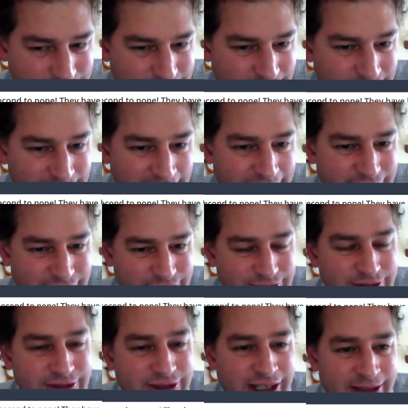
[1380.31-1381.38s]
Well, that's
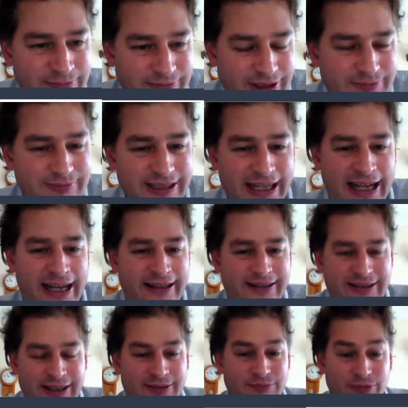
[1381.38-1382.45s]
good. I'm, I'm
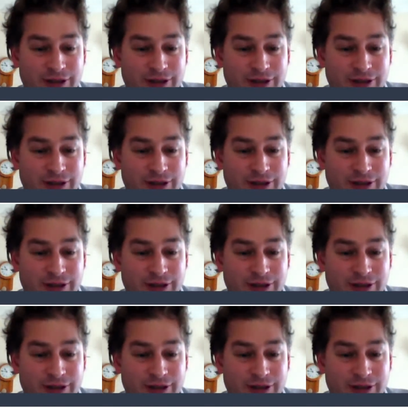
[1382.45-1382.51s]
glad. Uh,